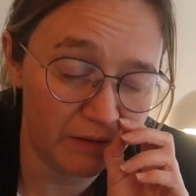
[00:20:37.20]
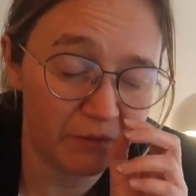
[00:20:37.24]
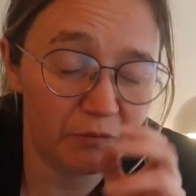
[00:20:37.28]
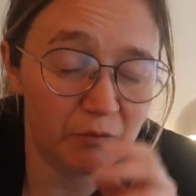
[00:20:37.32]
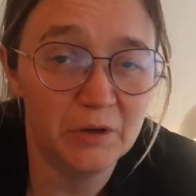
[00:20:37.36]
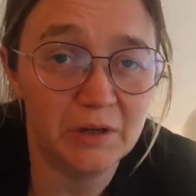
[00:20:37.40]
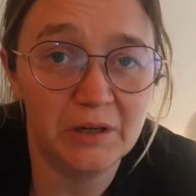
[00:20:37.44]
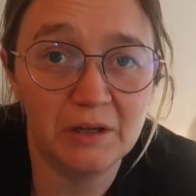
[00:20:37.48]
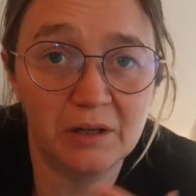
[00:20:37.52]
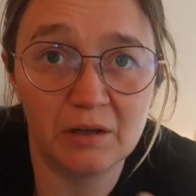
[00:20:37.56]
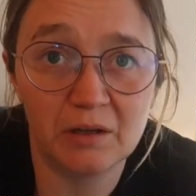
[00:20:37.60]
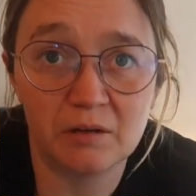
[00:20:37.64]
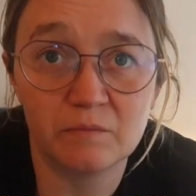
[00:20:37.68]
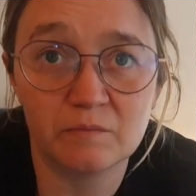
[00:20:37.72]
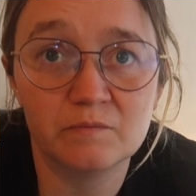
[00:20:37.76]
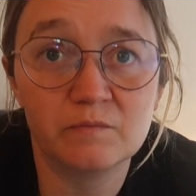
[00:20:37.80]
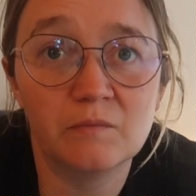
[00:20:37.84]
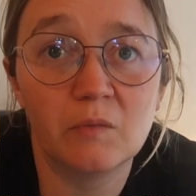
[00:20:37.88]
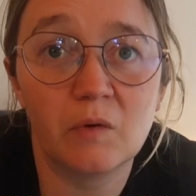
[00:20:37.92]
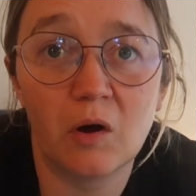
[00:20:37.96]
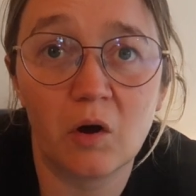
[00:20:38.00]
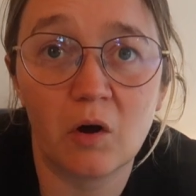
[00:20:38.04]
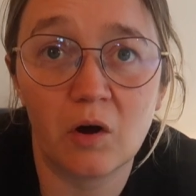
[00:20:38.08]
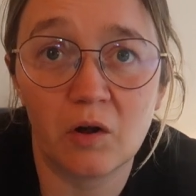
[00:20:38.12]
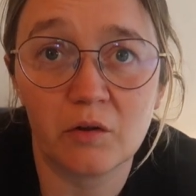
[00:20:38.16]
reading
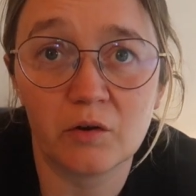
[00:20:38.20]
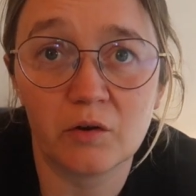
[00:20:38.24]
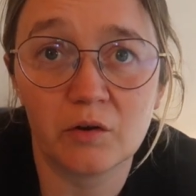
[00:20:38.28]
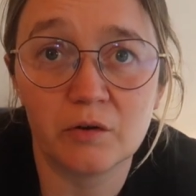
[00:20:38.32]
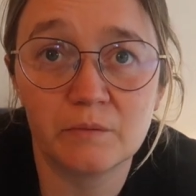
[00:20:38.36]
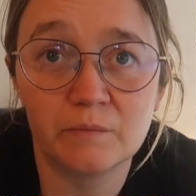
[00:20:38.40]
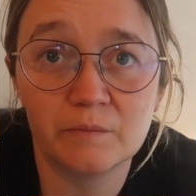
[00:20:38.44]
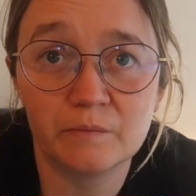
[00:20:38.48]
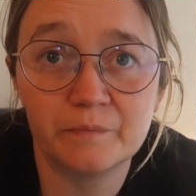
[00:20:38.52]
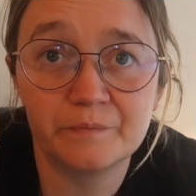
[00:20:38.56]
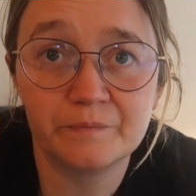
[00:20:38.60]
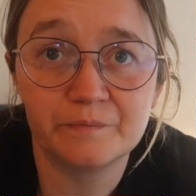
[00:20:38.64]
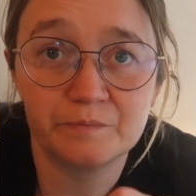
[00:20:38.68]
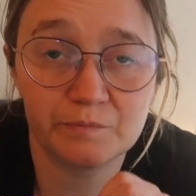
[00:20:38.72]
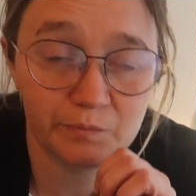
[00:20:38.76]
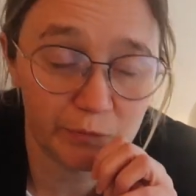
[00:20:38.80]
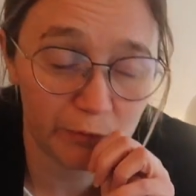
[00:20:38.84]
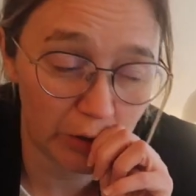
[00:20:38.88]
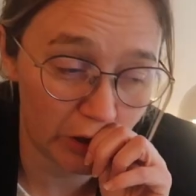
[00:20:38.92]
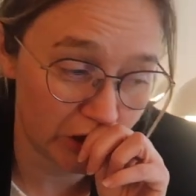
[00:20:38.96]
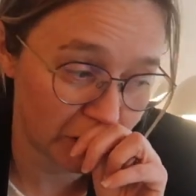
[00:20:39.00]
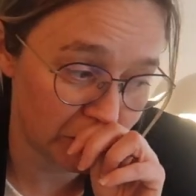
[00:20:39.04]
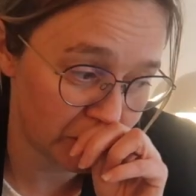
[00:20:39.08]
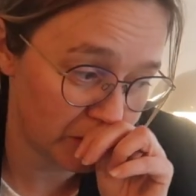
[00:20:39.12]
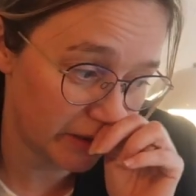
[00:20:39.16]
other
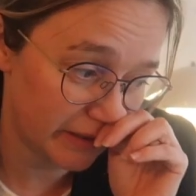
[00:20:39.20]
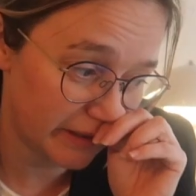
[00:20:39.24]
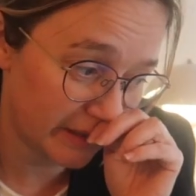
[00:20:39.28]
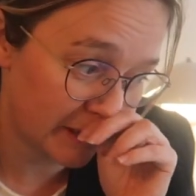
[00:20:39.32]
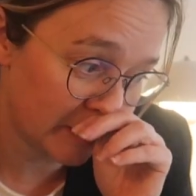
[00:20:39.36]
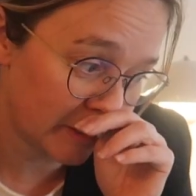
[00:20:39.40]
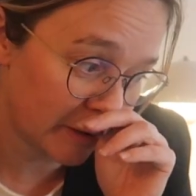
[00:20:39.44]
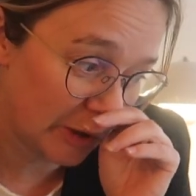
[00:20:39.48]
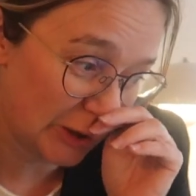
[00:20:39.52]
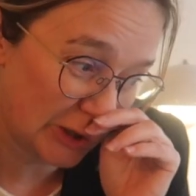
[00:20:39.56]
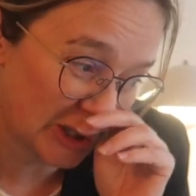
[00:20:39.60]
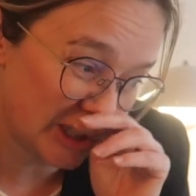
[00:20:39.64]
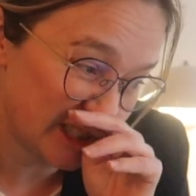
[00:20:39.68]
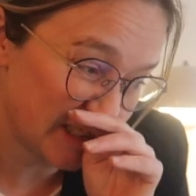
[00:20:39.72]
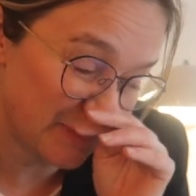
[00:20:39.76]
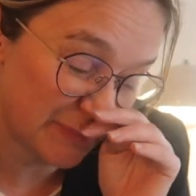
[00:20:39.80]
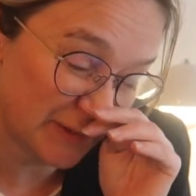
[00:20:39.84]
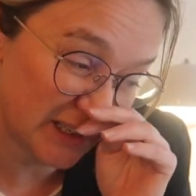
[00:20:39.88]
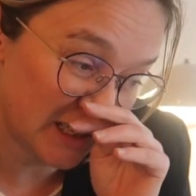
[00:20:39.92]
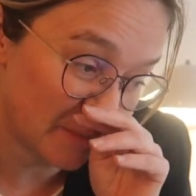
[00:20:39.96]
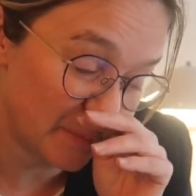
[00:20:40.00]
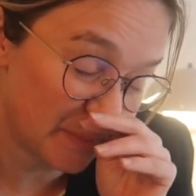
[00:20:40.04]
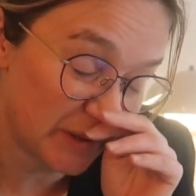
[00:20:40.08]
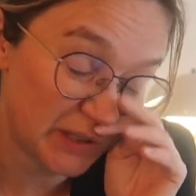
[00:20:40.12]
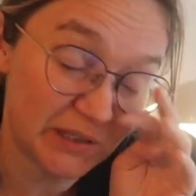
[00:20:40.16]
than
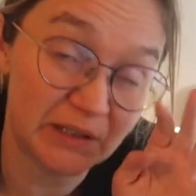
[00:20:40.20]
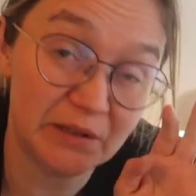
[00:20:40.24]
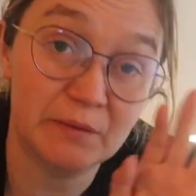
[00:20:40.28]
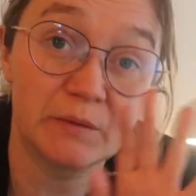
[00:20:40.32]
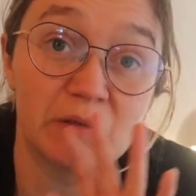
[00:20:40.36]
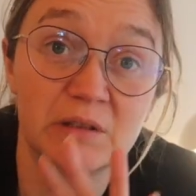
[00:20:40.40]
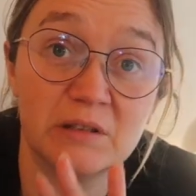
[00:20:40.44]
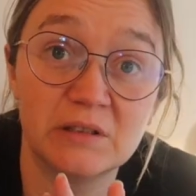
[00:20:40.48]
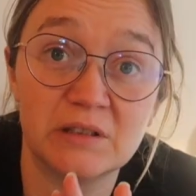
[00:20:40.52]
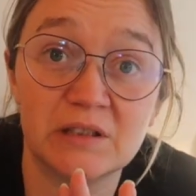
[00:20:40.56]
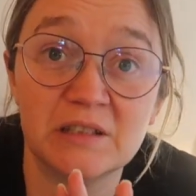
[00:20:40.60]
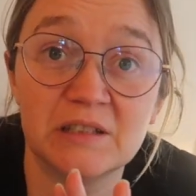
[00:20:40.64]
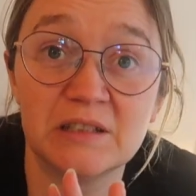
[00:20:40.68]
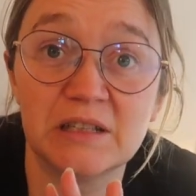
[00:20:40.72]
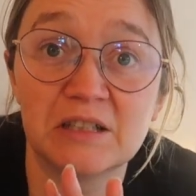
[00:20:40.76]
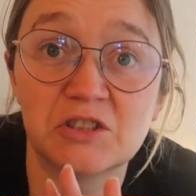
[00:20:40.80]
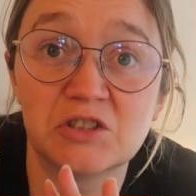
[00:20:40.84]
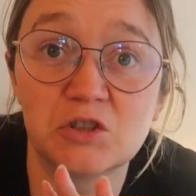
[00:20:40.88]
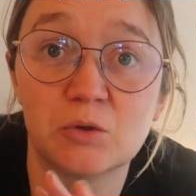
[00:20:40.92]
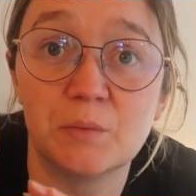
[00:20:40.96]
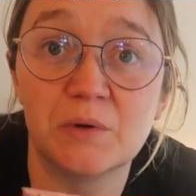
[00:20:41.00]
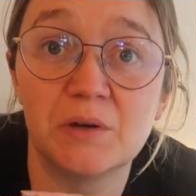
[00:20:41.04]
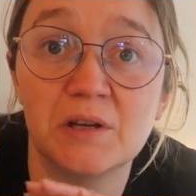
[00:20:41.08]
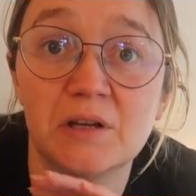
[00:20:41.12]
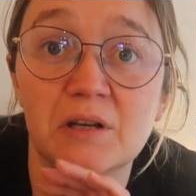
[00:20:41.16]
Cosmere, but since he has
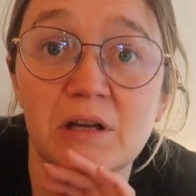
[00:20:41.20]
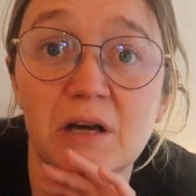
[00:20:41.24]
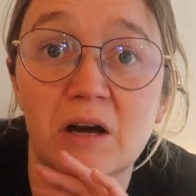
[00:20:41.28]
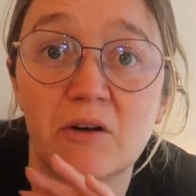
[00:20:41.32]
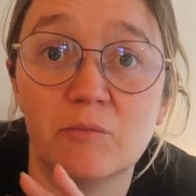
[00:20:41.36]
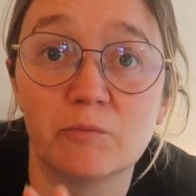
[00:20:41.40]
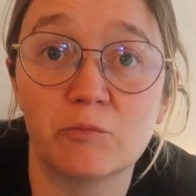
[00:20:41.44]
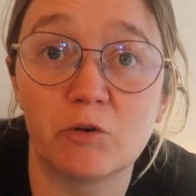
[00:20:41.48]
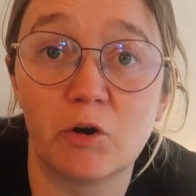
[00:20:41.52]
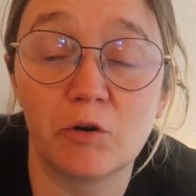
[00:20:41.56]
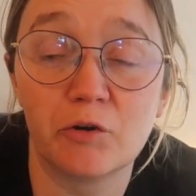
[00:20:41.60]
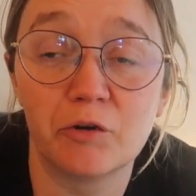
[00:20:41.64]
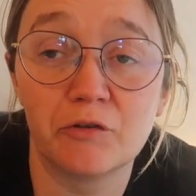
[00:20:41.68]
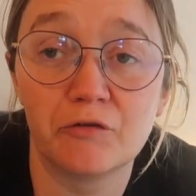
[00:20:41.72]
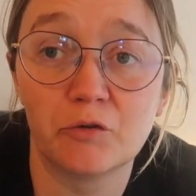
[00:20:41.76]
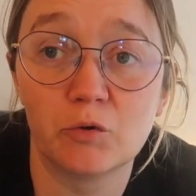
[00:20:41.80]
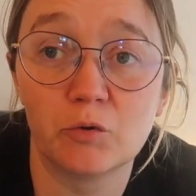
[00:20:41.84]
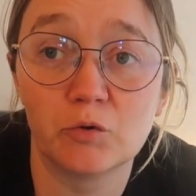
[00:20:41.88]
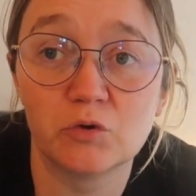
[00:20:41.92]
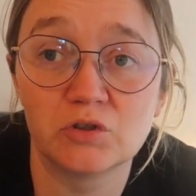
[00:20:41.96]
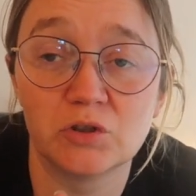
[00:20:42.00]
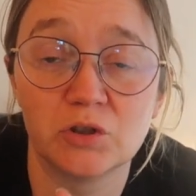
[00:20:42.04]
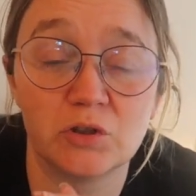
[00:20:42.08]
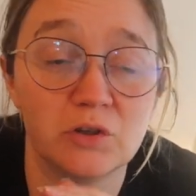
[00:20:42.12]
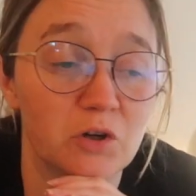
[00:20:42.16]
so many, I'm gonna
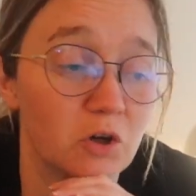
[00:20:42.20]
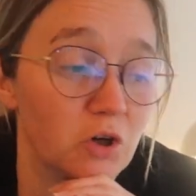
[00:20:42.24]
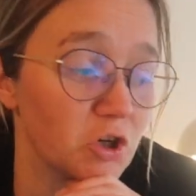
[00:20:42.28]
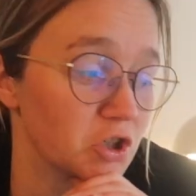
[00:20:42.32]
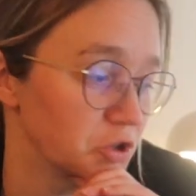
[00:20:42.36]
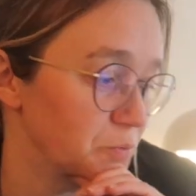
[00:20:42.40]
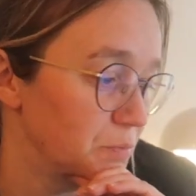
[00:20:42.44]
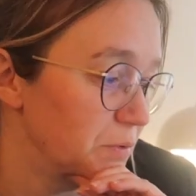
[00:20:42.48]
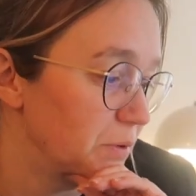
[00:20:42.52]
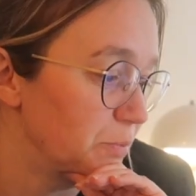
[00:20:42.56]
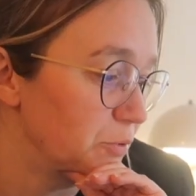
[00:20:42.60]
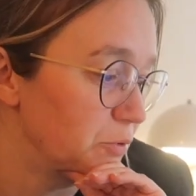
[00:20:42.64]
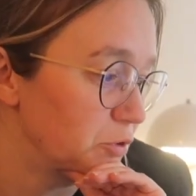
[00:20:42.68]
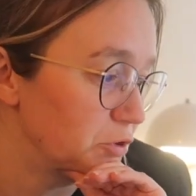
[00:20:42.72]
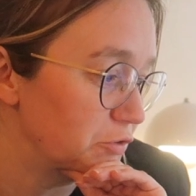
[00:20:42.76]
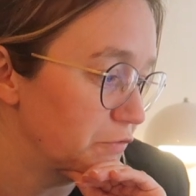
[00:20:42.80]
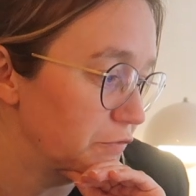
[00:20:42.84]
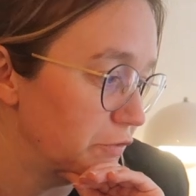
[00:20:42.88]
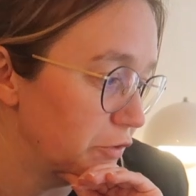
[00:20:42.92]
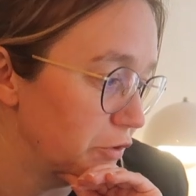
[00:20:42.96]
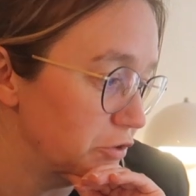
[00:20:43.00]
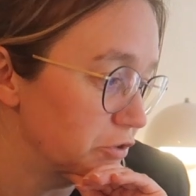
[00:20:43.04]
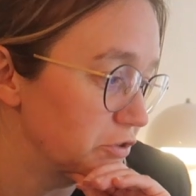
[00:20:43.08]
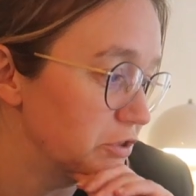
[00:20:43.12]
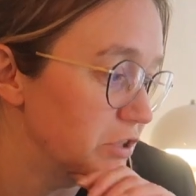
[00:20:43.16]
focus on the Cosmere books
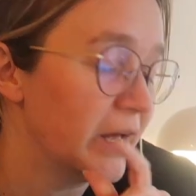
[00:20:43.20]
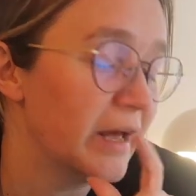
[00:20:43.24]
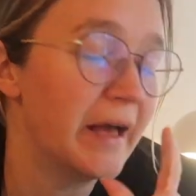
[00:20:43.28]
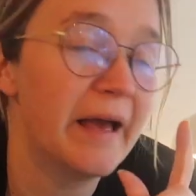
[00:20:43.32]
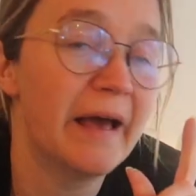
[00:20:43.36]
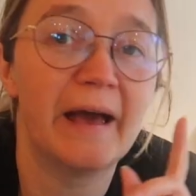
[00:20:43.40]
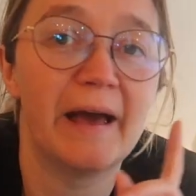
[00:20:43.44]
first.